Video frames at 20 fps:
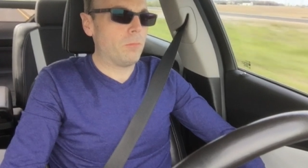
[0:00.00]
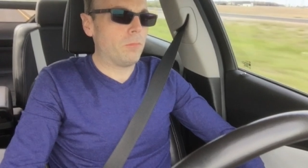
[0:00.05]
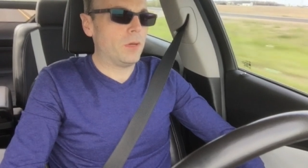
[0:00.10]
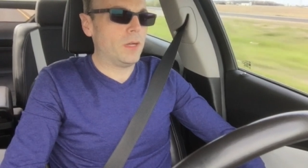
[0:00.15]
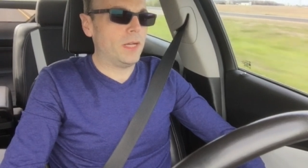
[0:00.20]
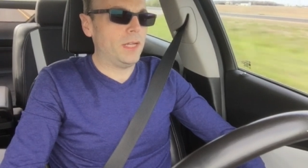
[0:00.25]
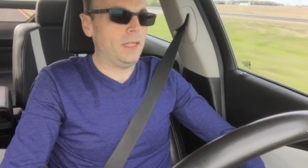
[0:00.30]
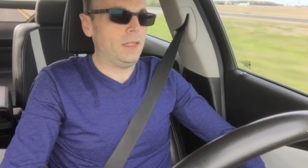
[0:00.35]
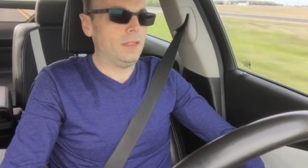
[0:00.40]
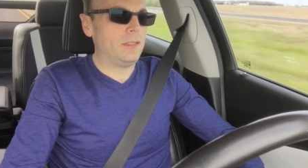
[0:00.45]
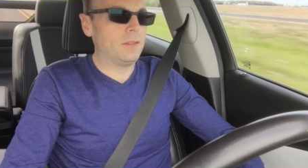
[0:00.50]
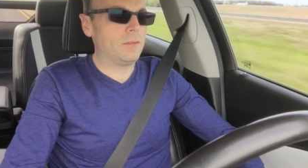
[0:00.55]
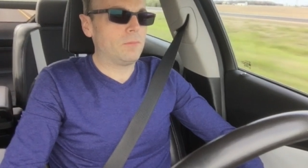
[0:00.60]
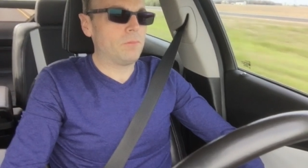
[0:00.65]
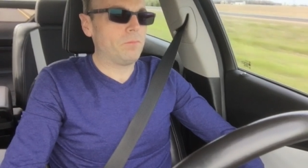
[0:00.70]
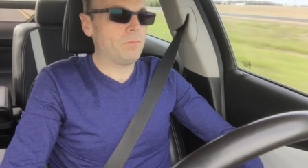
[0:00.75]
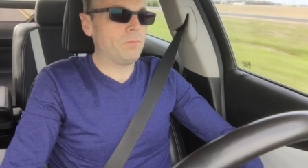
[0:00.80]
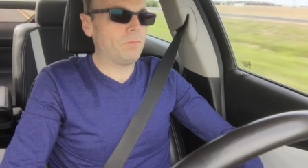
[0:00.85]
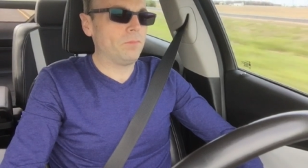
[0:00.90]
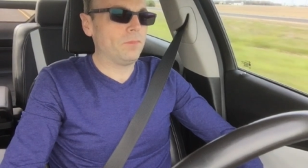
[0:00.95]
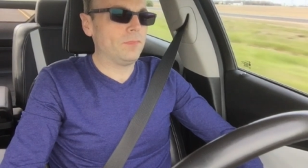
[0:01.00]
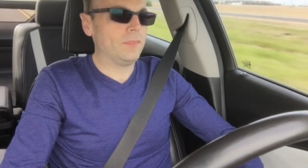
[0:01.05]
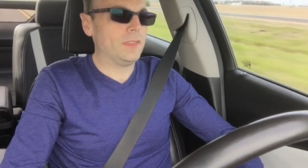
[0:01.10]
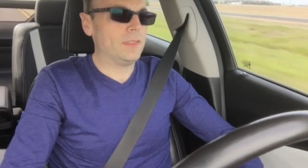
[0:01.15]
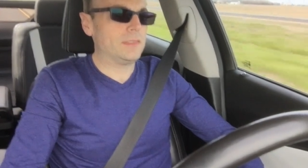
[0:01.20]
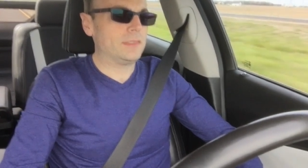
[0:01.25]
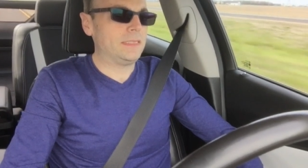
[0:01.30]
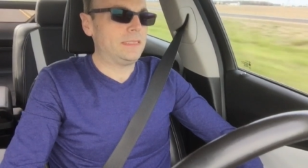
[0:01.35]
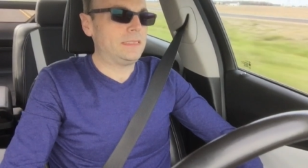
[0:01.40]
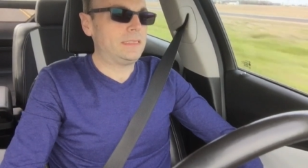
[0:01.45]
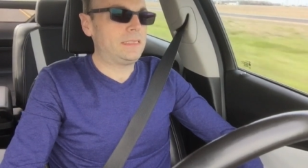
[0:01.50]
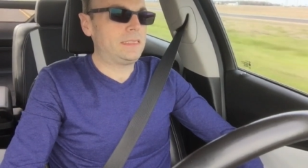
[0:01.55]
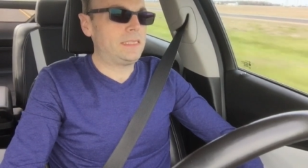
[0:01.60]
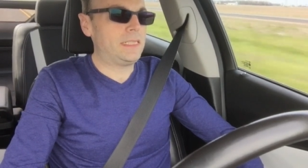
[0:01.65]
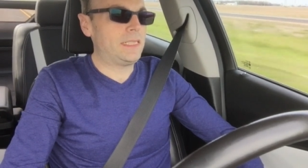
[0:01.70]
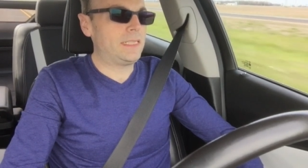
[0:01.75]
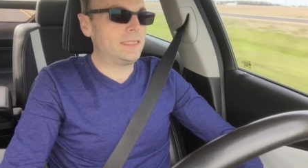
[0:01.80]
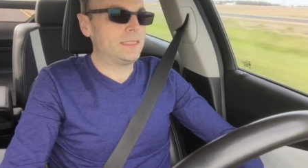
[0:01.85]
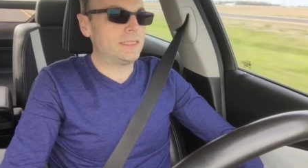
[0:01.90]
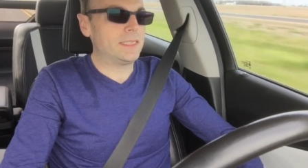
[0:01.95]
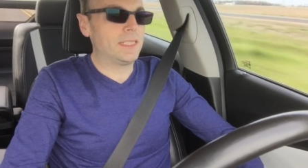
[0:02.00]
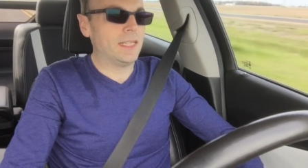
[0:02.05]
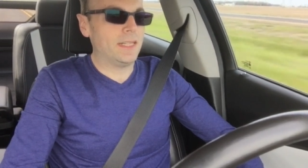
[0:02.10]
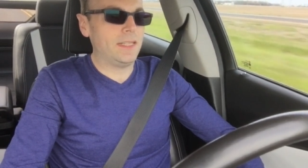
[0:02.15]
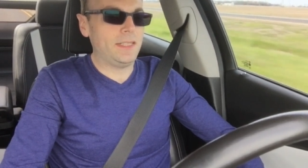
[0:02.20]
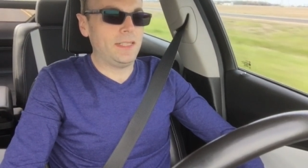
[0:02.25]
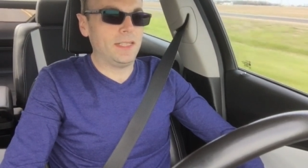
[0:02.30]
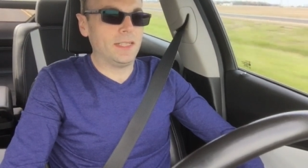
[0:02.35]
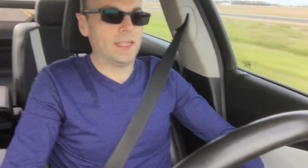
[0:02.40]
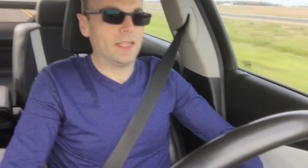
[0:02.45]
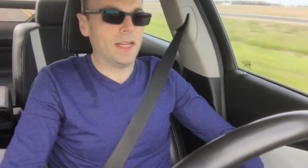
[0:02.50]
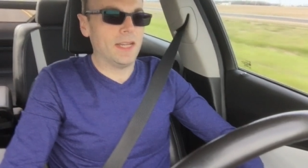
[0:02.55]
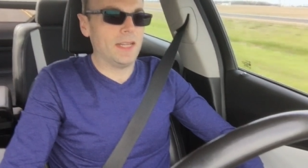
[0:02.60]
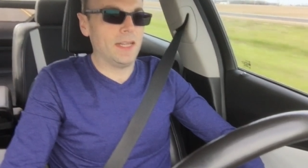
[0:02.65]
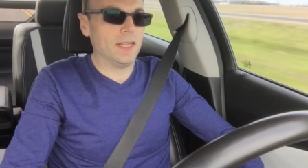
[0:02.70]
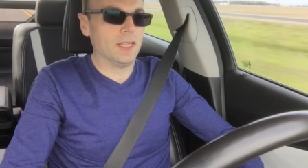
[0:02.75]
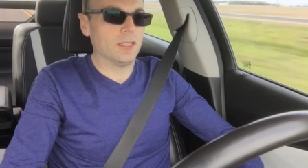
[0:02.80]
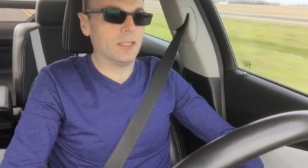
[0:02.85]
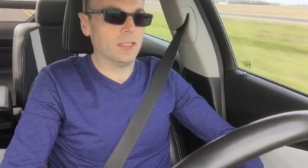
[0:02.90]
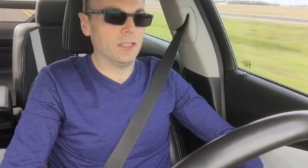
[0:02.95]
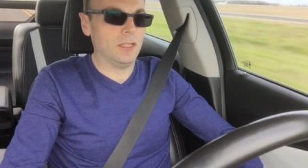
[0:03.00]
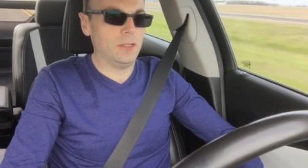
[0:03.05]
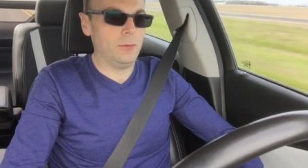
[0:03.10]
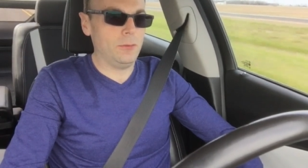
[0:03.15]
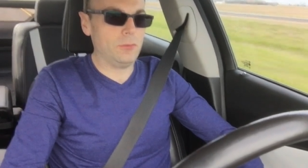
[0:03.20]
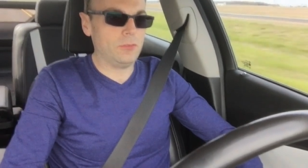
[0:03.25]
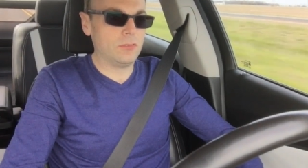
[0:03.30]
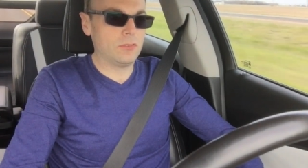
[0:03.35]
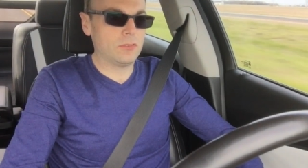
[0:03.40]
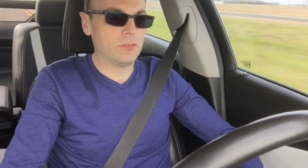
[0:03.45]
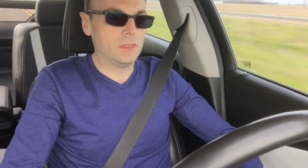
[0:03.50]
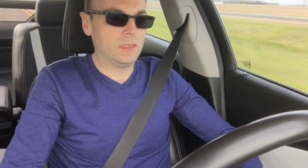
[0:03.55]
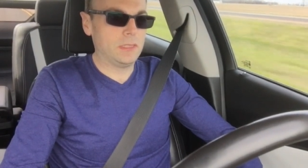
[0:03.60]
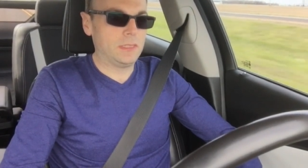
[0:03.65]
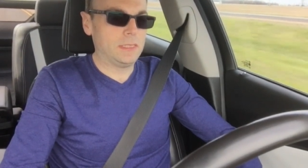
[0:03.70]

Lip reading: But I was like, that's cutting it kind of close.